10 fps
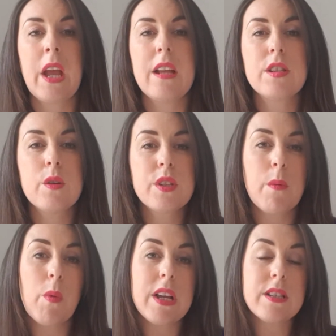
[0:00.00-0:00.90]
And so
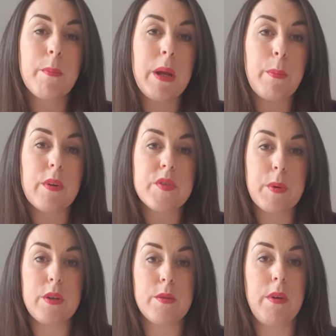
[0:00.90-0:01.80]
some ways that people have
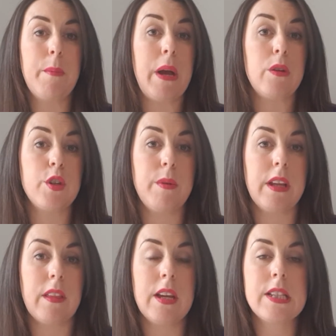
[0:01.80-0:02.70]
spoke to me about
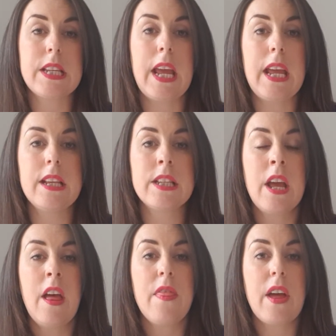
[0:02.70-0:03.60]
doing this is
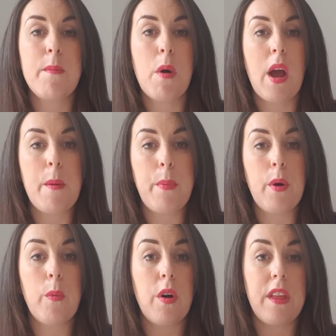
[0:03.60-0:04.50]
they might
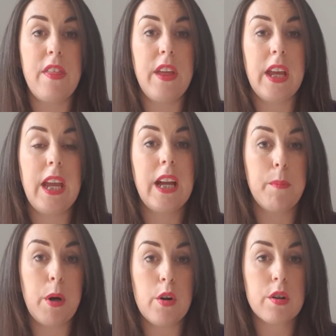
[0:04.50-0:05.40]
put what they're thinking in a
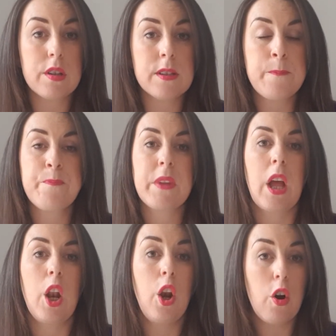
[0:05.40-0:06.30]
box,
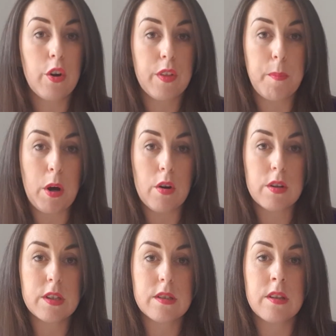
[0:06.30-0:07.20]
lock the
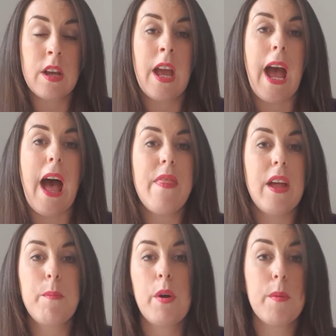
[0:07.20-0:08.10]
box, and
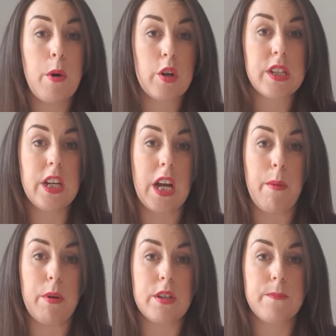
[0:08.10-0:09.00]
then put the box in a
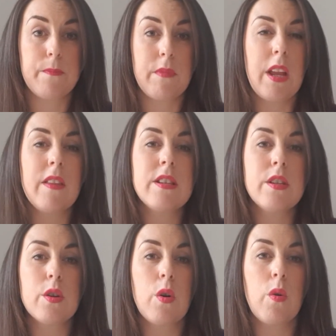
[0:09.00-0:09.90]
cupboard. Now this
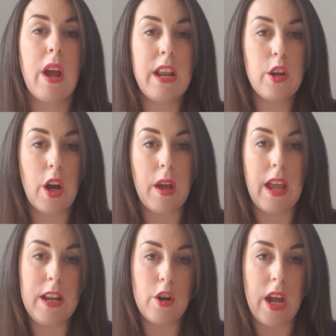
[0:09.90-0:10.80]
is all in
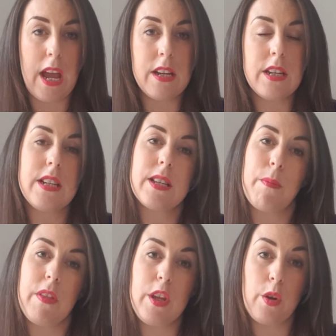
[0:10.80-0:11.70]
your head, and it's
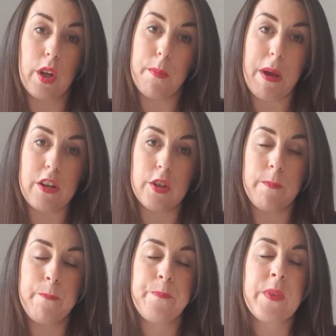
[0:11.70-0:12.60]
something that you can imagine.